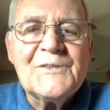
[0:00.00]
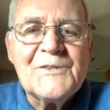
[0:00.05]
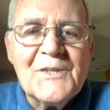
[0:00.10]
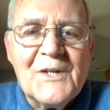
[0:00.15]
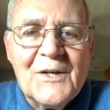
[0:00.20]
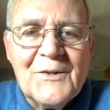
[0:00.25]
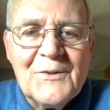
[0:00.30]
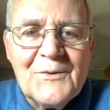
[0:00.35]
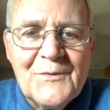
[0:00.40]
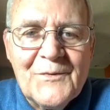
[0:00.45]

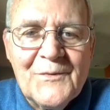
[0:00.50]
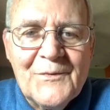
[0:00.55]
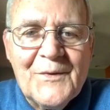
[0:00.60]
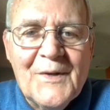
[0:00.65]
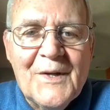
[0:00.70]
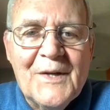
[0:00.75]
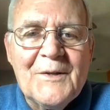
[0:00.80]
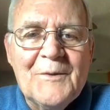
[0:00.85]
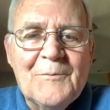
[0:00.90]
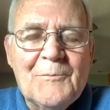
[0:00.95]
So
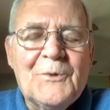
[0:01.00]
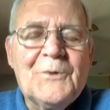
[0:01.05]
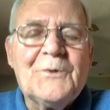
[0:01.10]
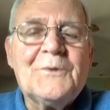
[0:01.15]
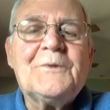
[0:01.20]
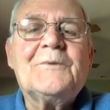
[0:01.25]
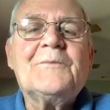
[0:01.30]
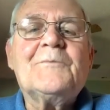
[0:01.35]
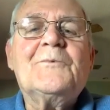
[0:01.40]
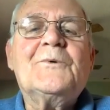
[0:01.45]

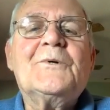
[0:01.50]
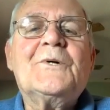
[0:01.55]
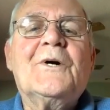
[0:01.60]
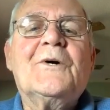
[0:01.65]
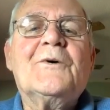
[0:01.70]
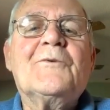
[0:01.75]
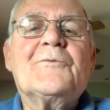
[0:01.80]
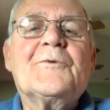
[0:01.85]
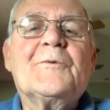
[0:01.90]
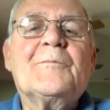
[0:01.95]
we'll
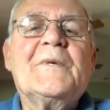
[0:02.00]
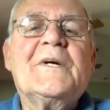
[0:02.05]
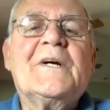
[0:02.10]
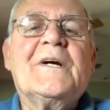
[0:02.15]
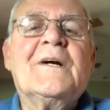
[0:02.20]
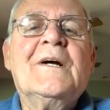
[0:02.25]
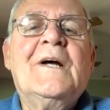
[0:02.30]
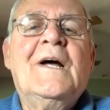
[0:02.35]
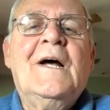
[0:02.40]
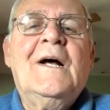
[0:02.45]
go from
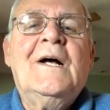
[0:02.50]
there.